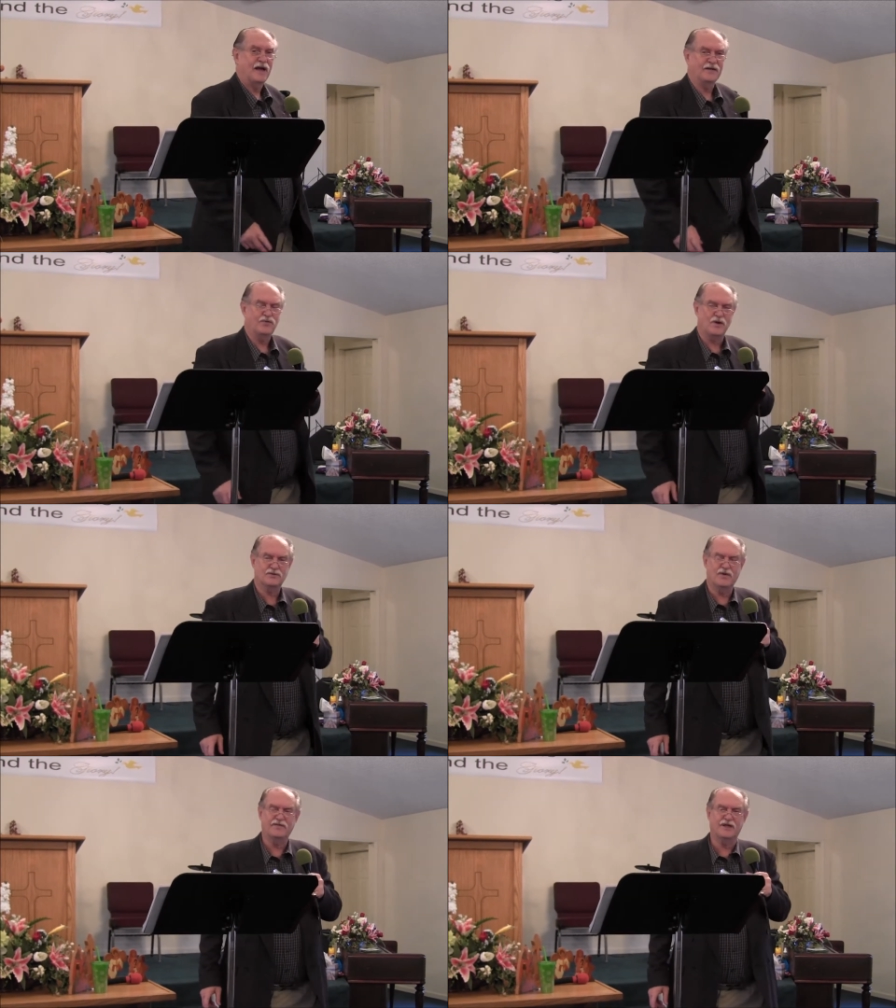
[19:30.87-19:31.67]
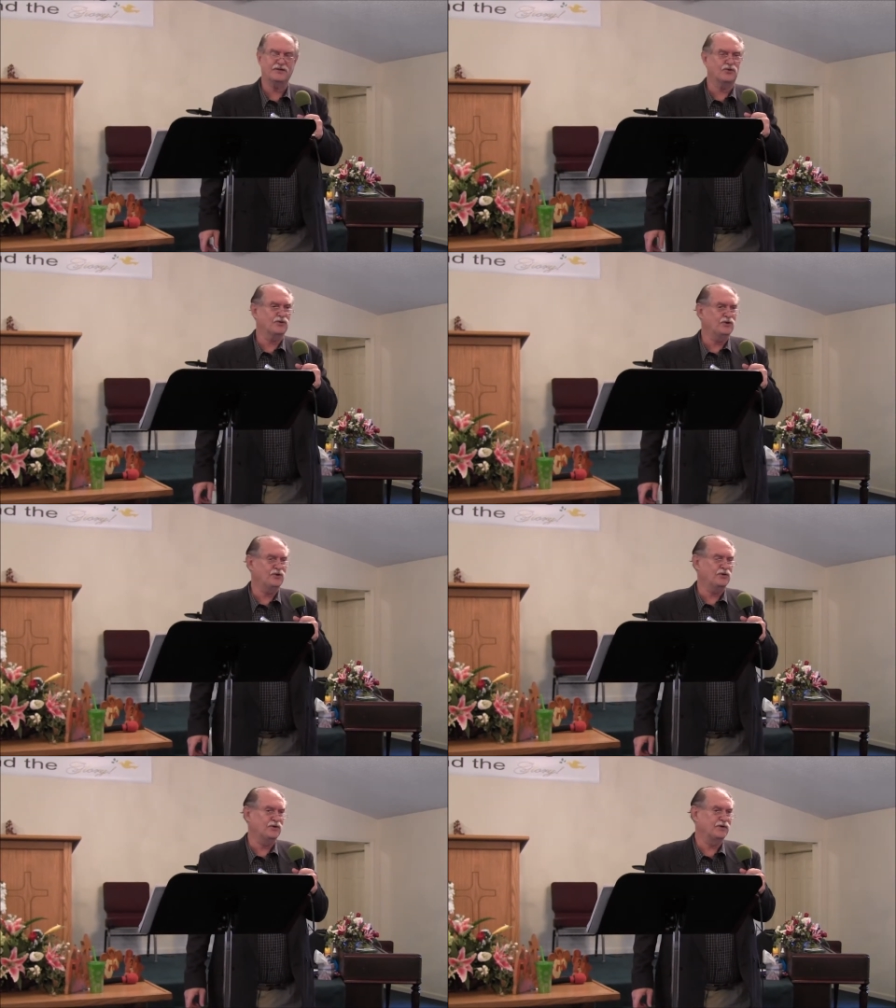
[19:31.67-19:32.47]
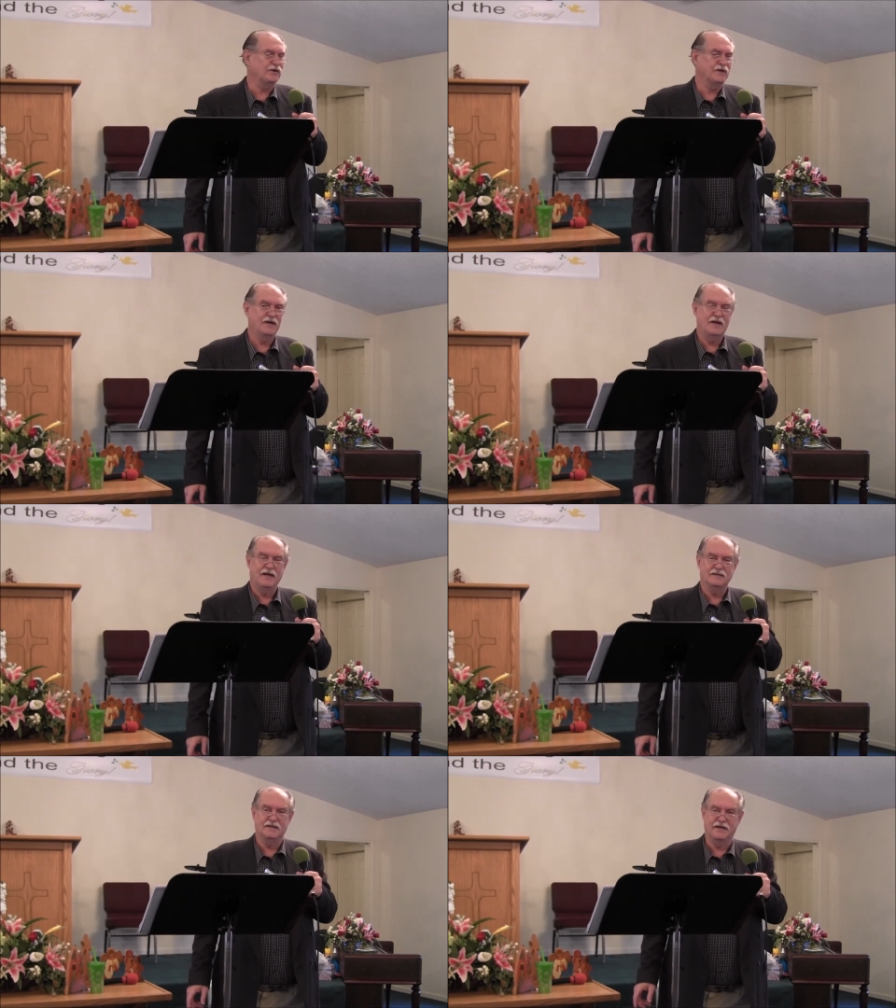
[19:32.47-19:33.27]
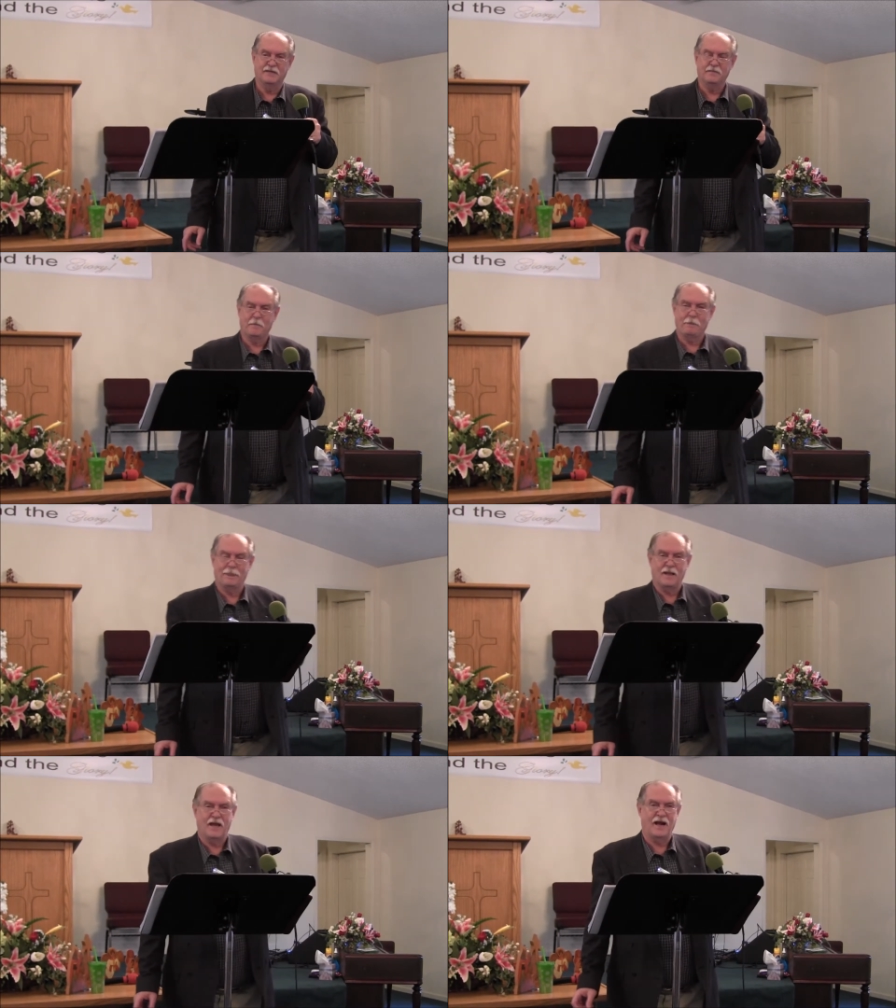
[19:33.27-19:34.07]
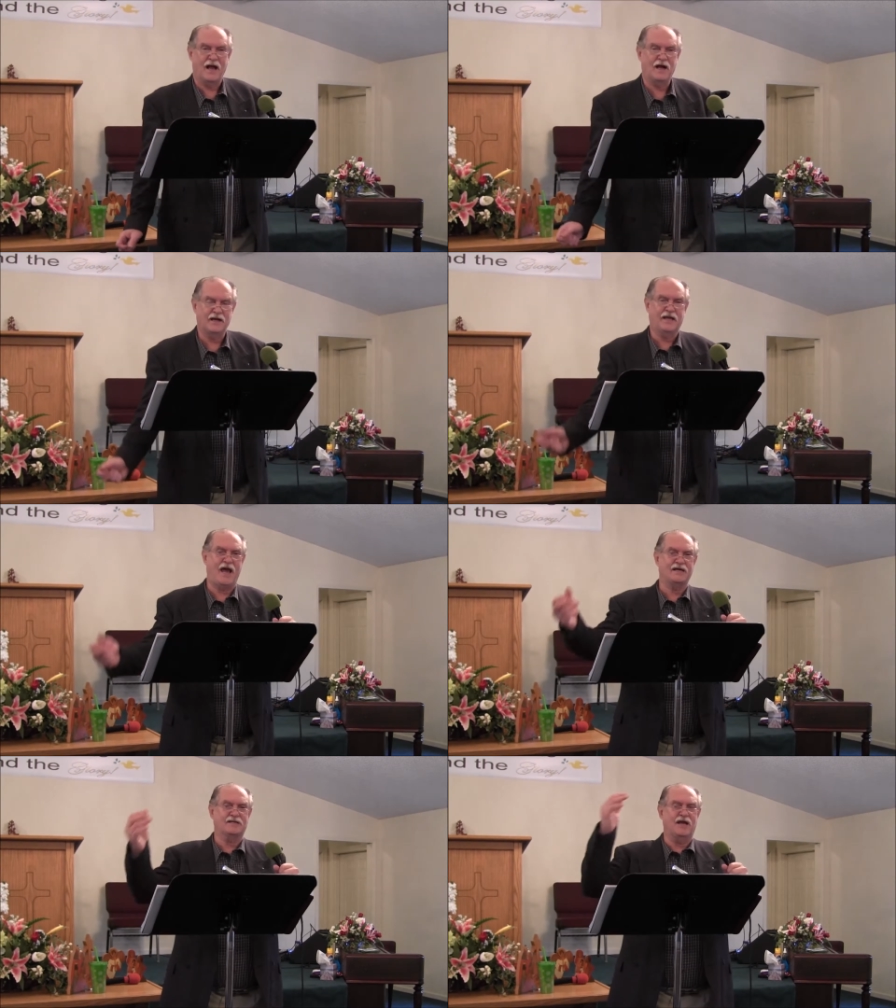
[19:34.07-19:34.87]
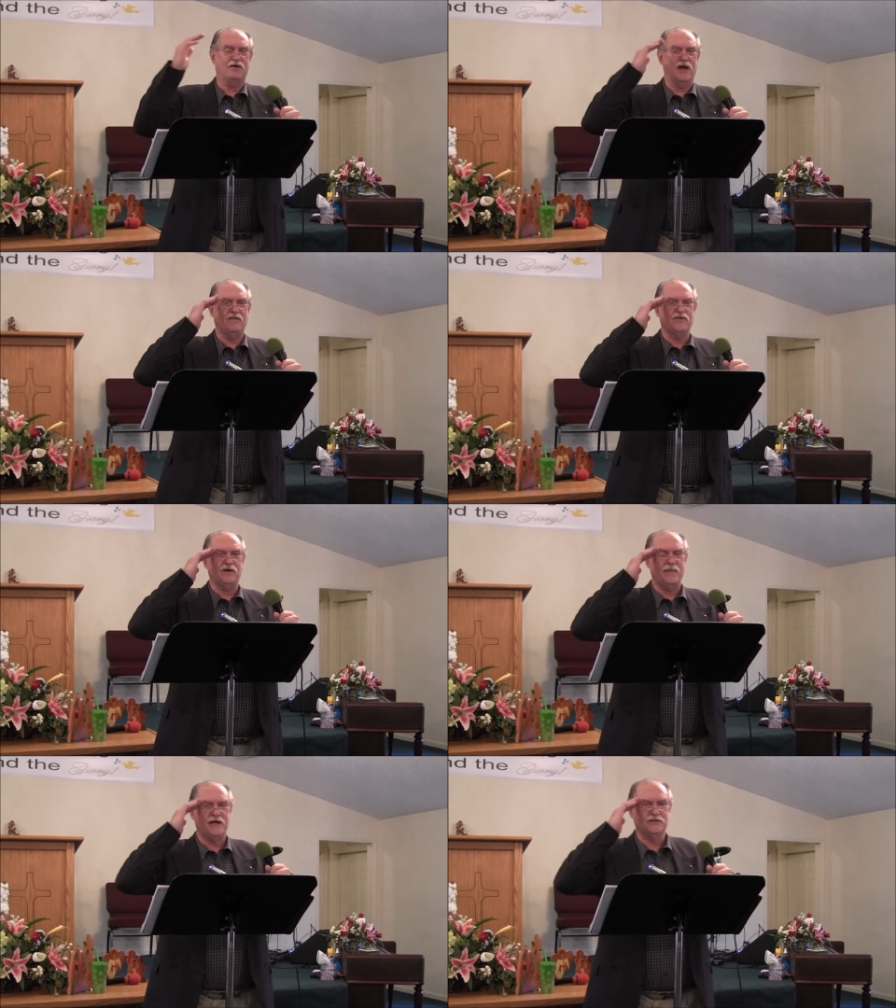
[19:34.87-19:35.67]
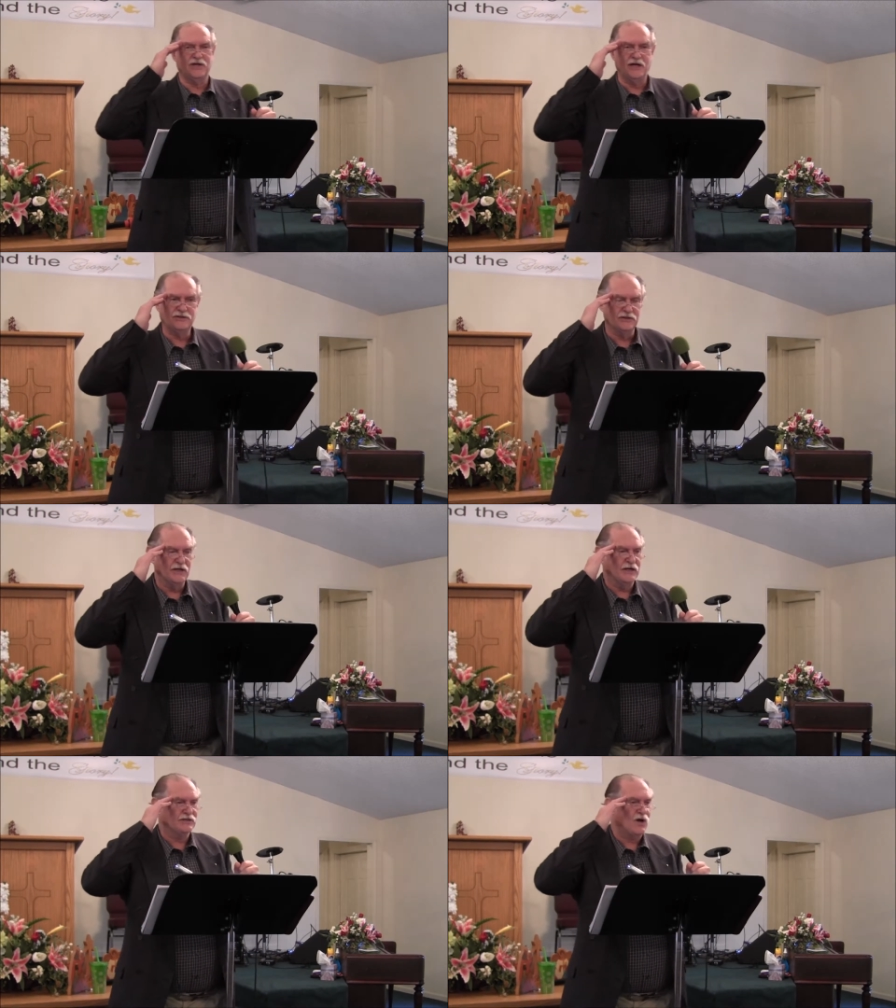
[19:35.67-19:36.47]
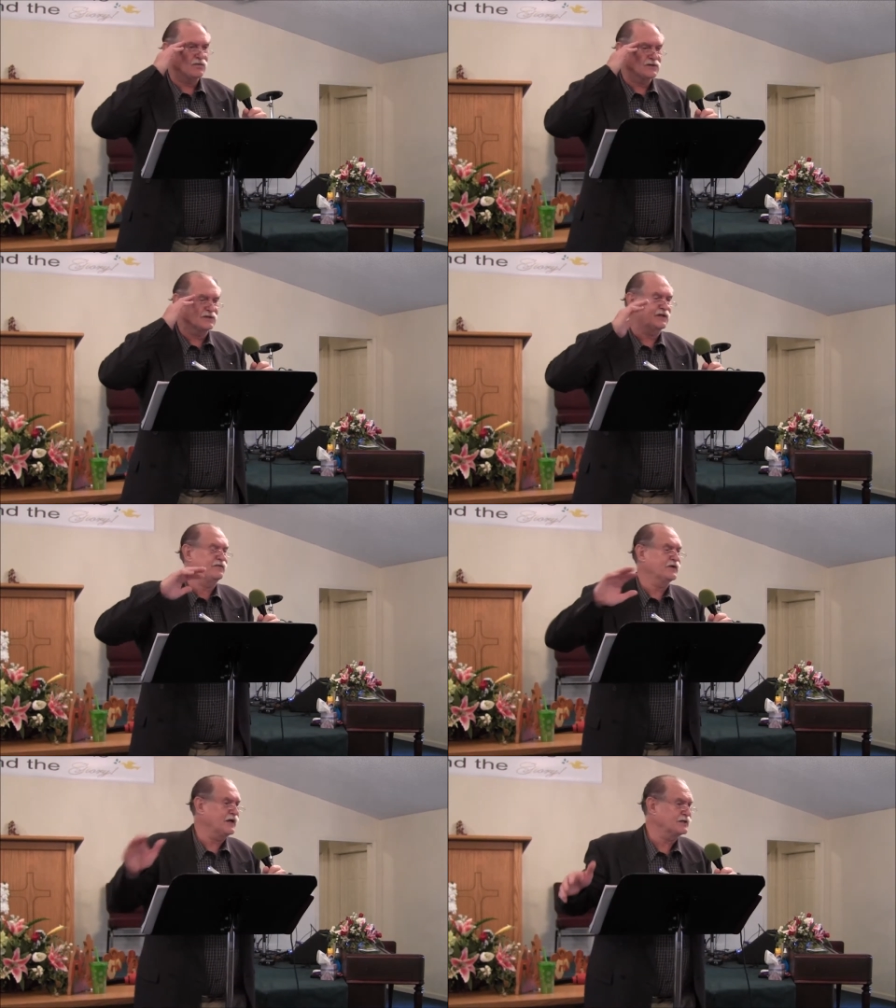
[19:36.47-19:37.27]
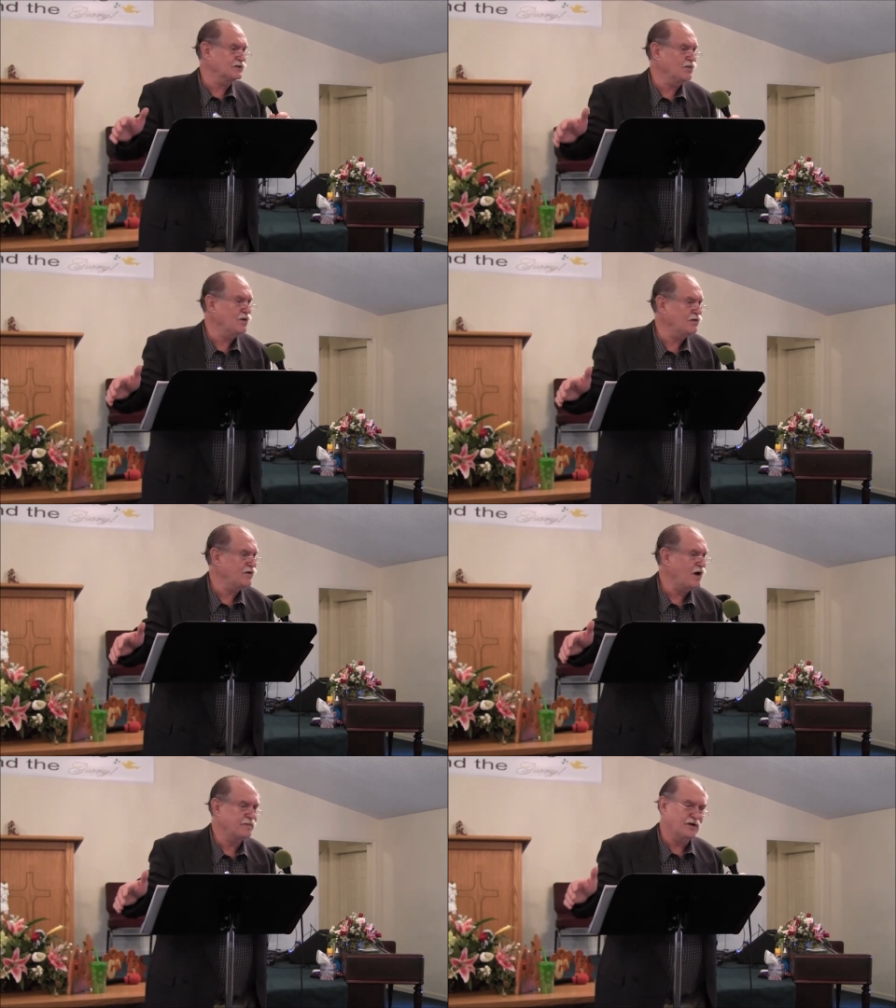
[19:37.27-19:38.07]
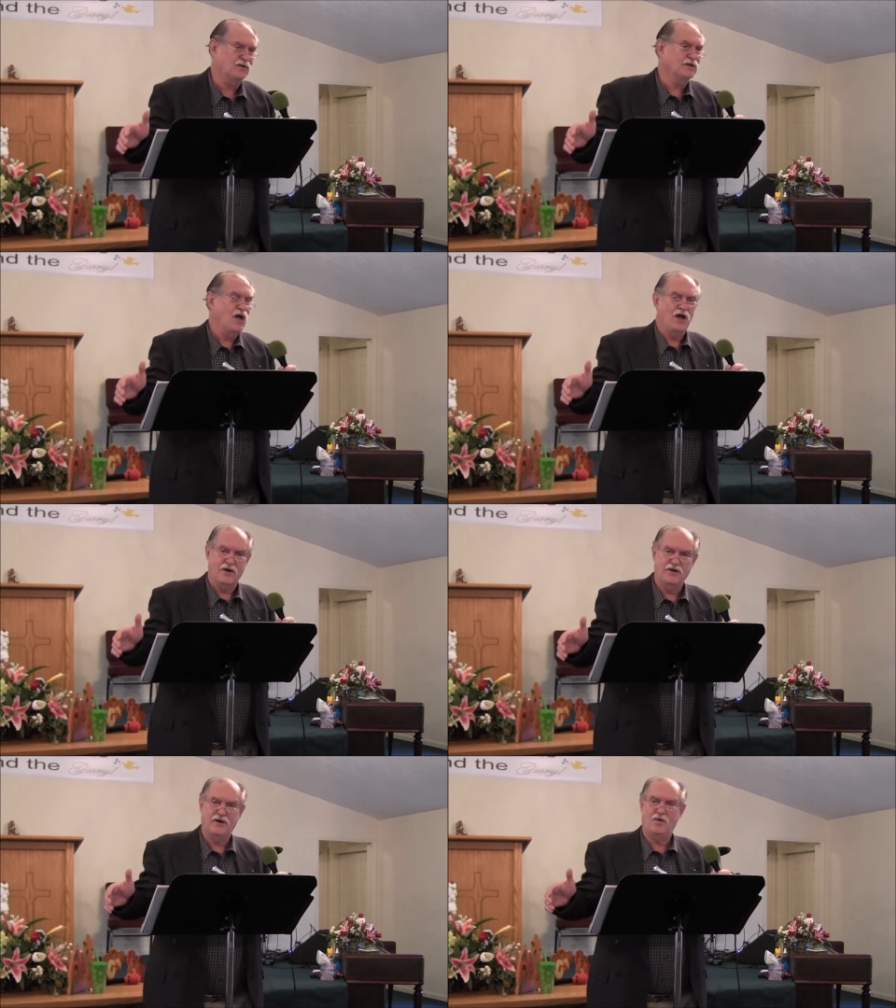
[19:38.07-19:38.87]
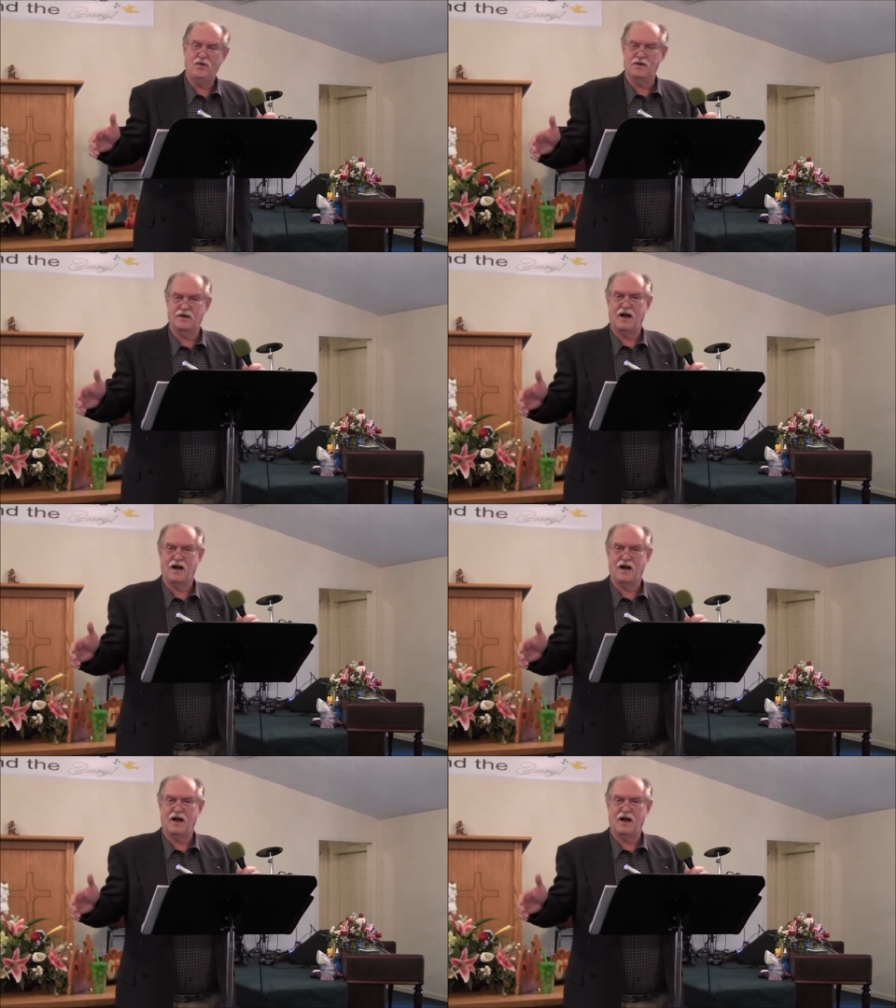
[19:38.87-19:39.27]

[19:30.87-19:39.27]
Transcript: and whatsoever things are good. See, and I got to cast down every imagination that exalts itself against the Word of God because you know what?